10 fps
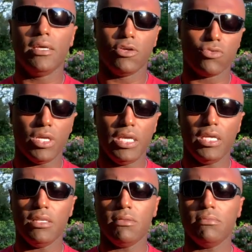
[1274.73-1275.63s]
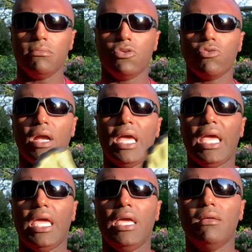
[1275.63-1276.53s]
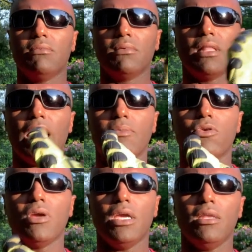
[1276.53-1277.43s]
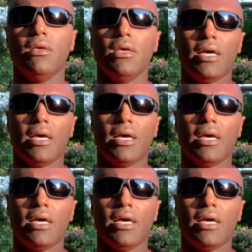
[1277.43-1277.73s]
green, gray, lime green.